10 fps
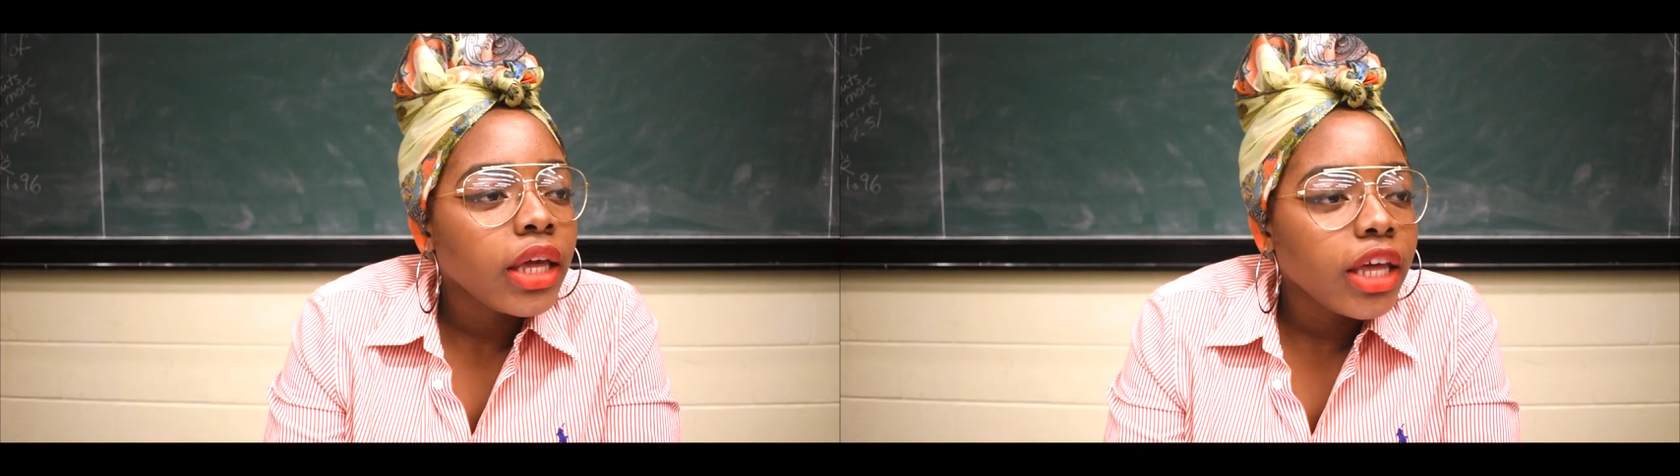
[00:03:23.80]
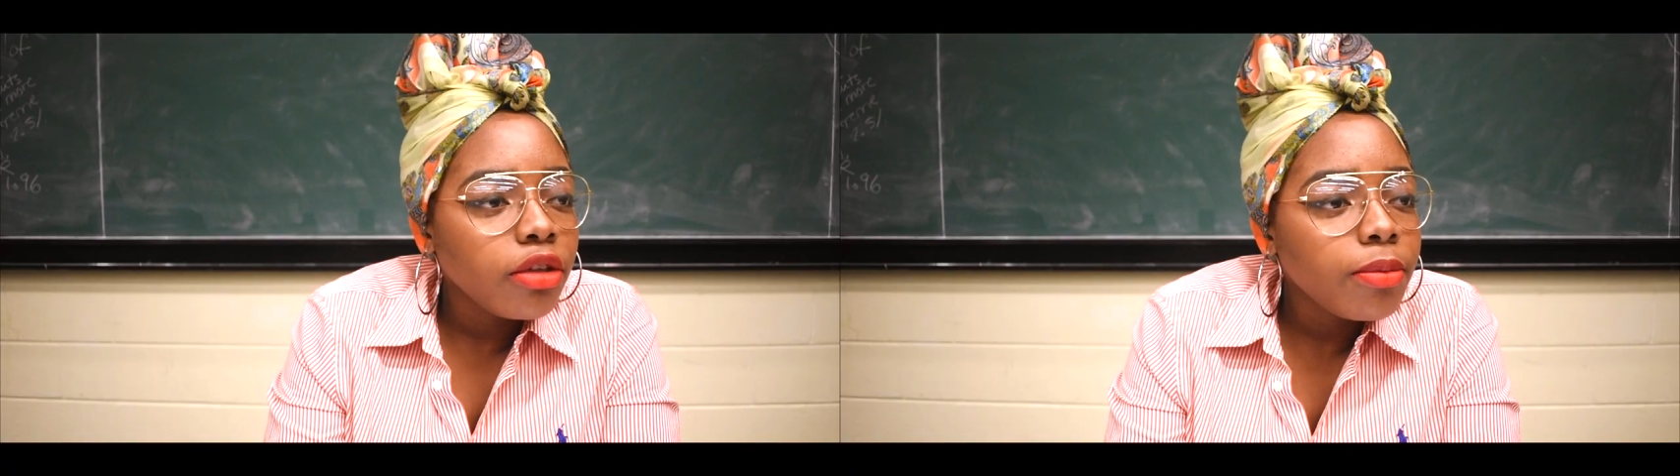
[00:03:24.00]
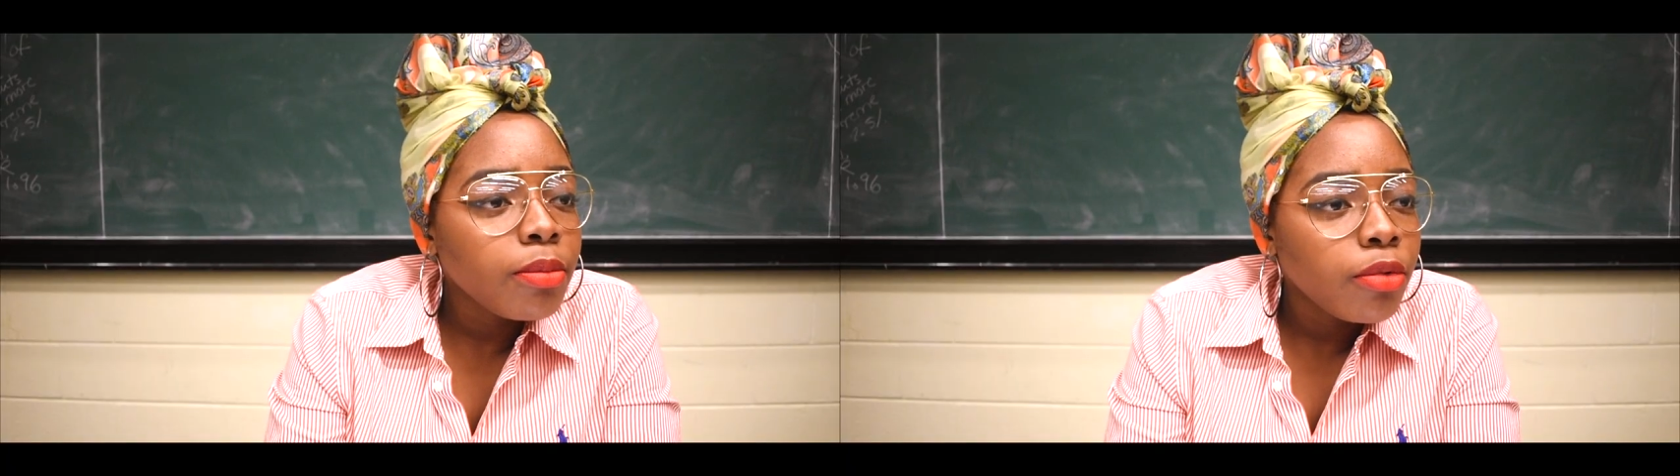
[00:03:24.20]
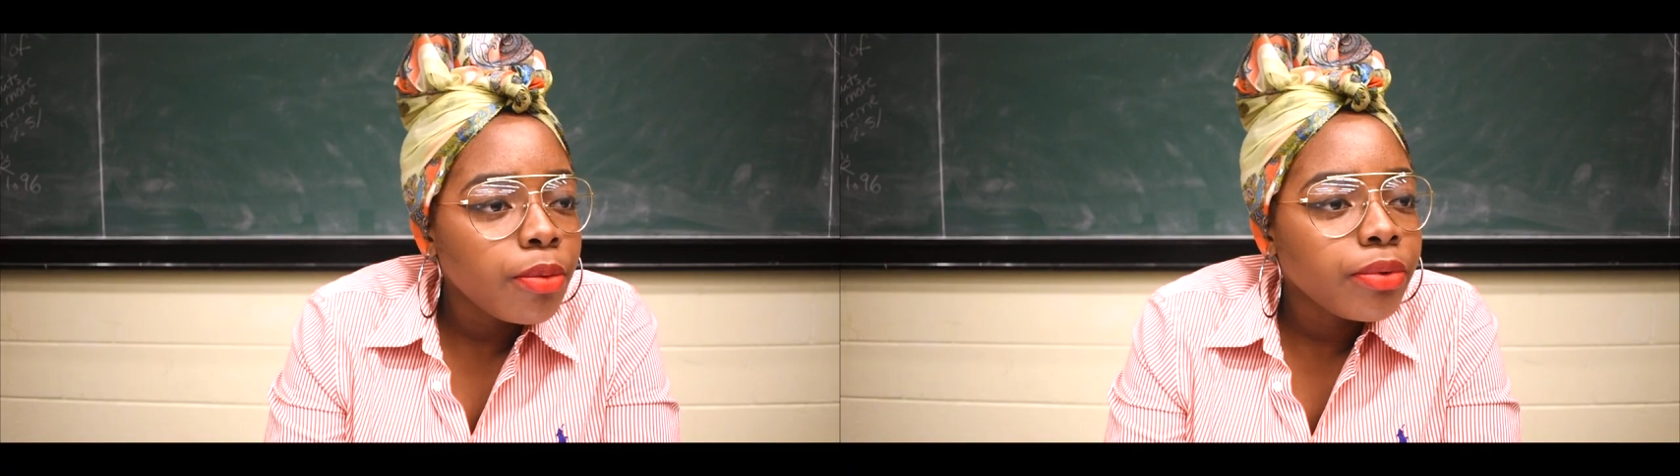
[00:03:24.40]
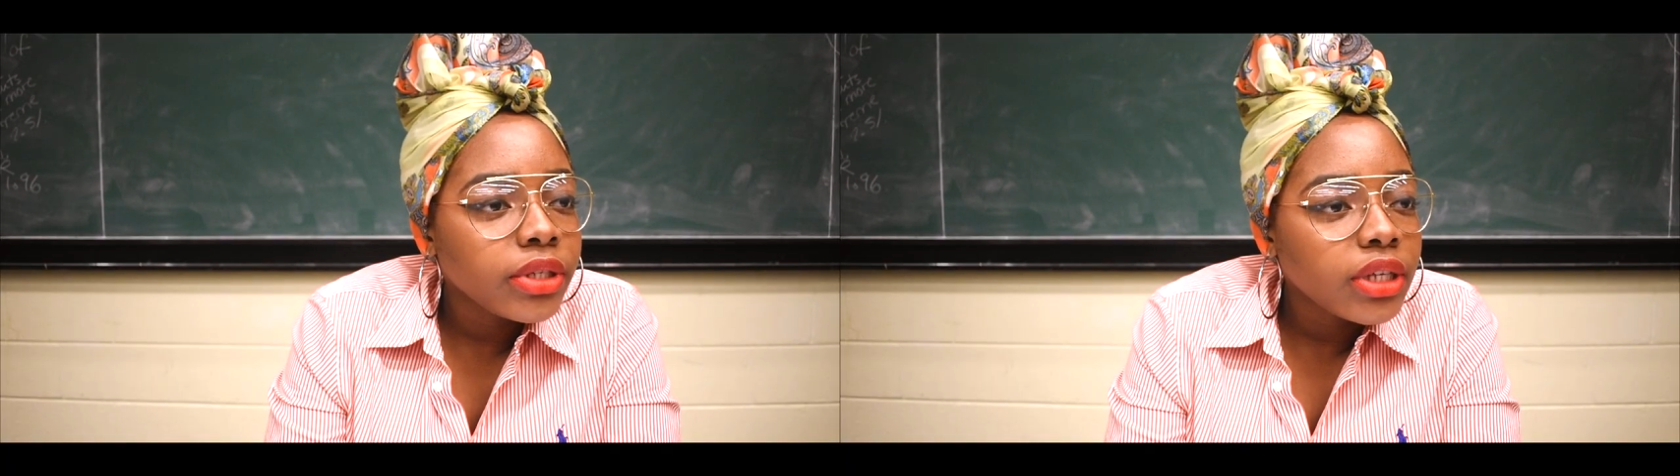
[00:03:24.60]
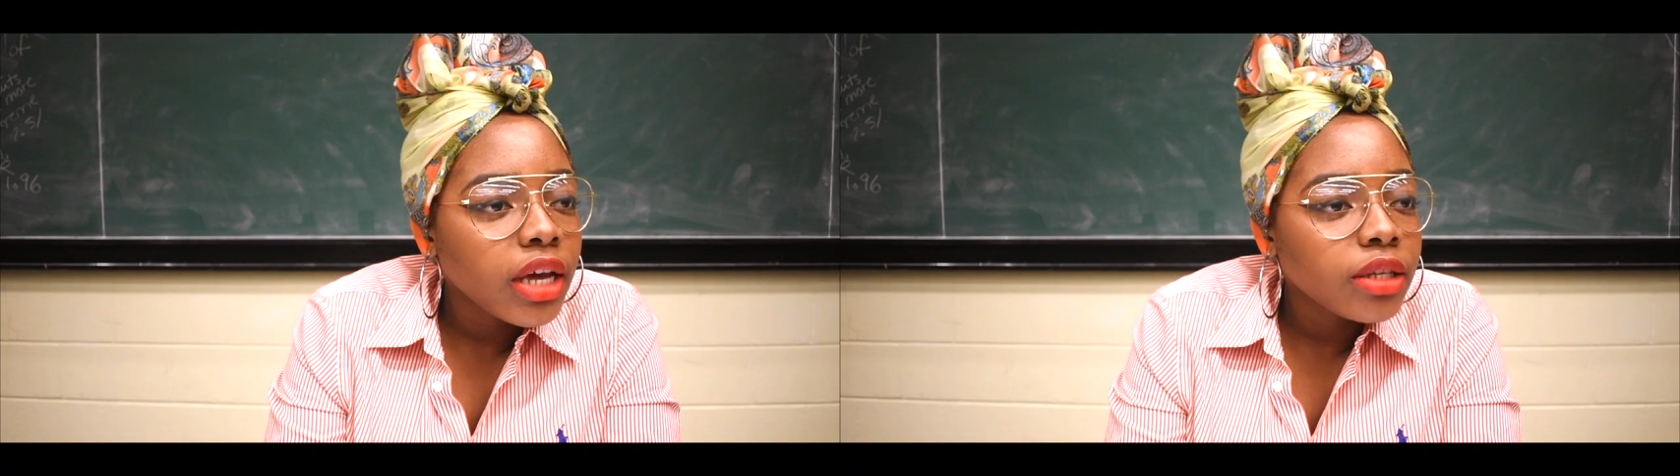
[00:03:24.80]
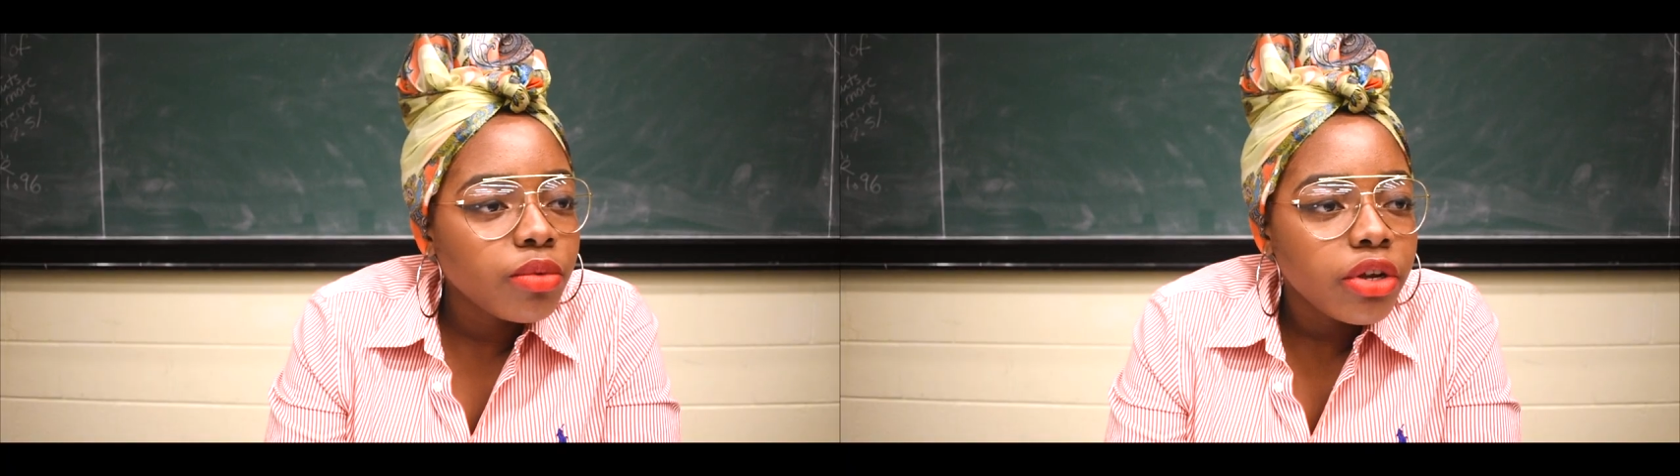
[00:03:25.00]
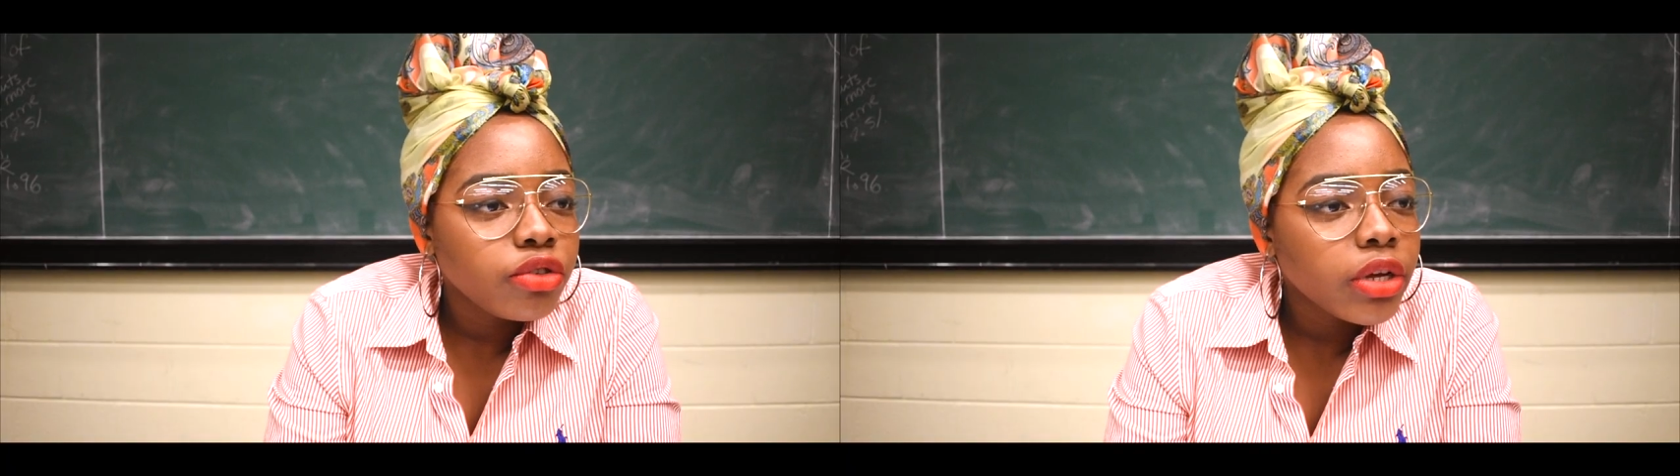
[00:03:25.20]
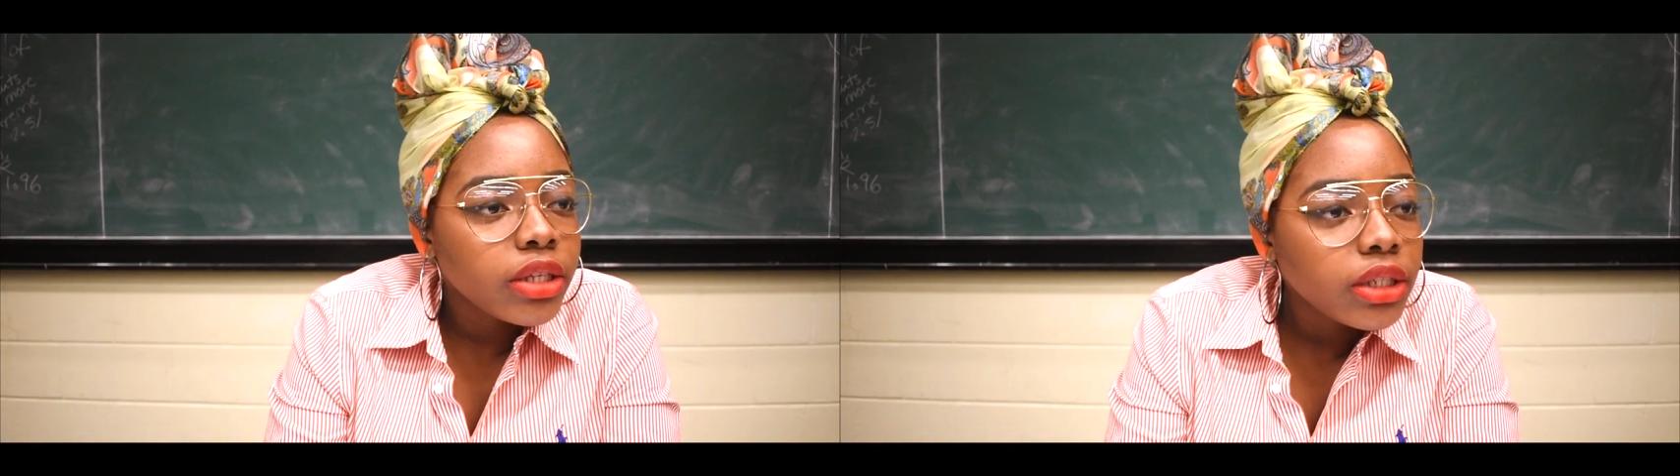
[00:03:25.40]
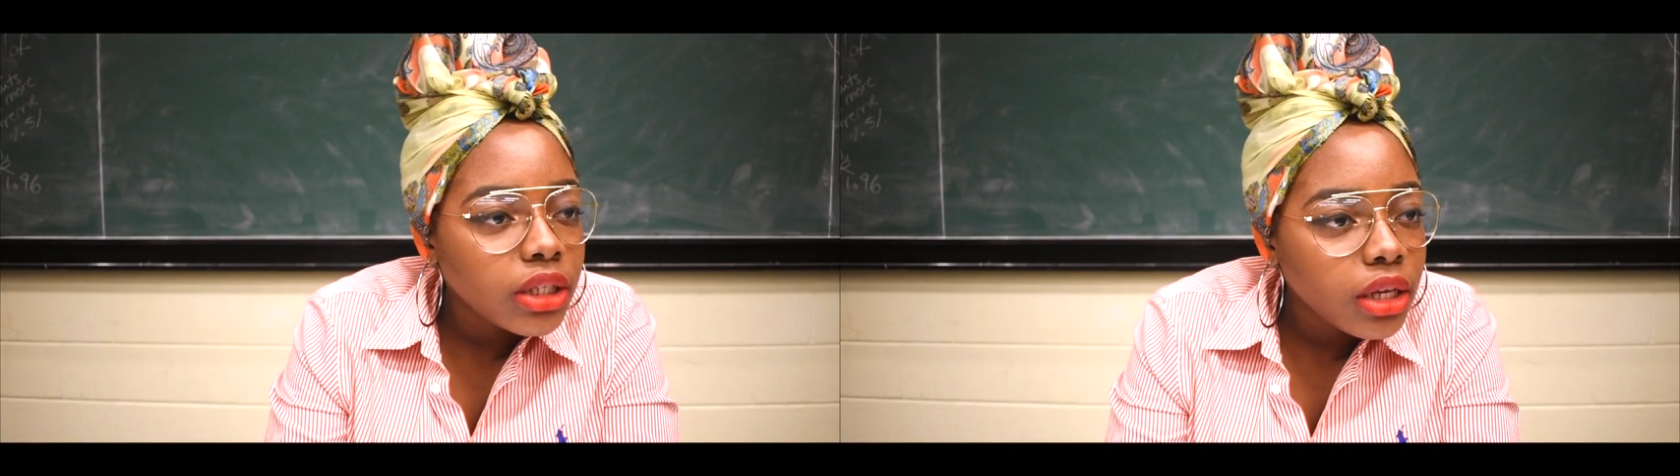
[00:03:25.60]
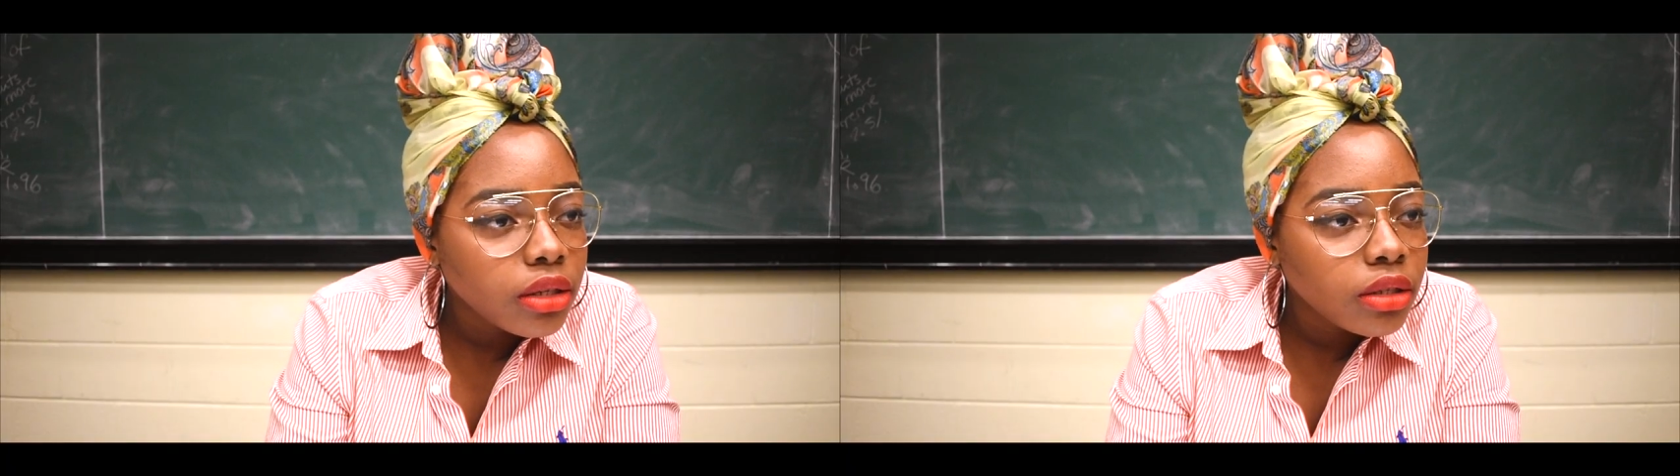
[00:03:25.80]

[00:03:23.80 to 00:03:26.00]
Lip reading: Can you be more precise? What are you trying to say?